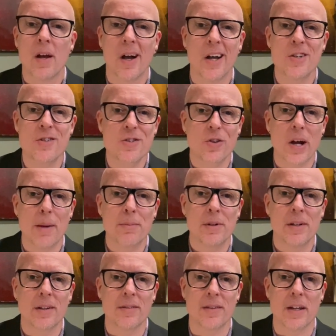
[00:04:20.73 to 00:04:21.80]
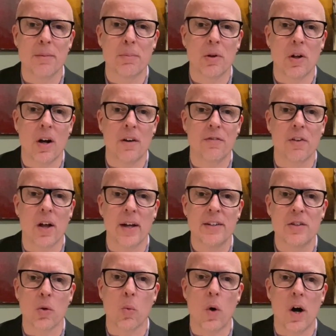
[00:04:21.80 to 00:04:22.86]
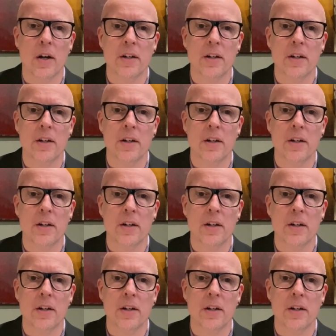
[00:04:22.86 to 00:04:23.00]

I just grabbed an example offline to walk